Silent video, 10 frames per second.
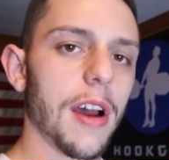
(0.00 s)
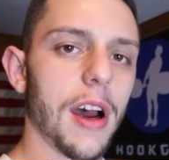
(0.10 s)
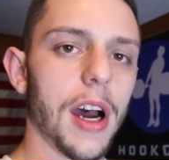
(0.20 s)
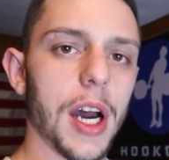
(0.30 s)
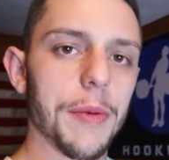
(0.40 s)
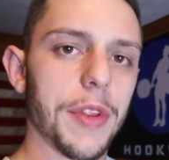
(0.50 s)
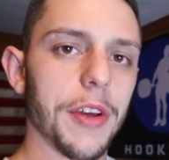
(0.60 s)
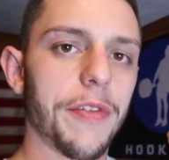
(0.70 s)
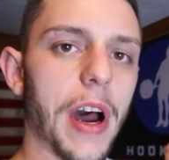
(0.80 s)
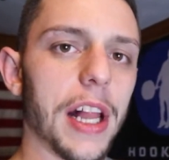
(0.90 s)

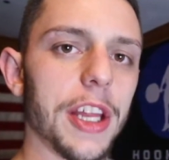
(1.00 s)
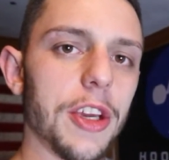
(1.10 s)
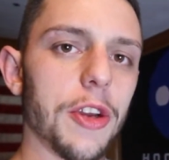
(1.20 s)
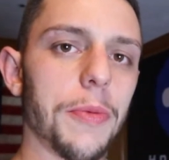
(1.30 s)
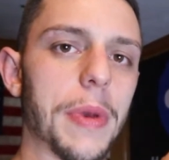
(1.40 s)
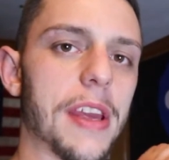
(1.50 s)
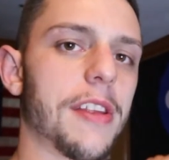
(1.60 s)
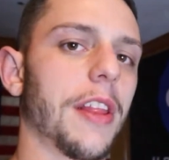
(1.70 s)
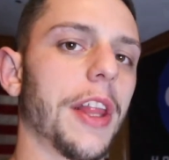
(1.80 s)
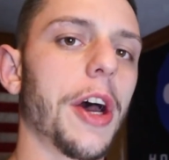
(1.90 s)
The volume
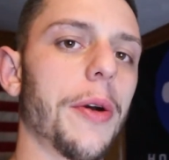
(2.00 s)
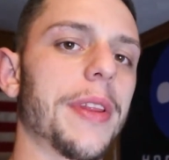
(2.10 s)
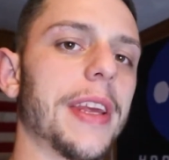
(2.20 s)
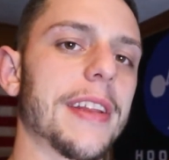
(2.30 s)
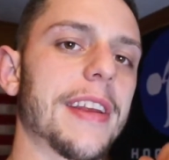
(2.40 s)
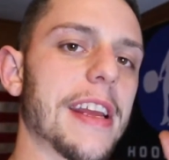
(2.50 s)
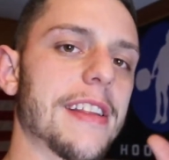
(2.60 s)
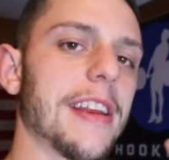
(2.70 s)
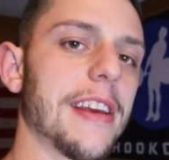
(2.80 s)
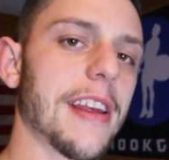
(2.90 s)
is low and the
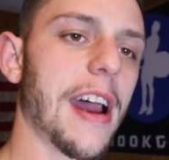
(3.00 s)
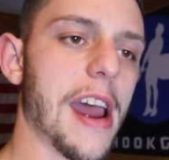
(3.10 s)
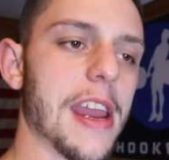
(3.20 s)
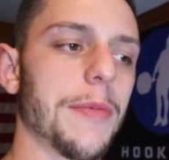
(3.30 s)
intensity is high.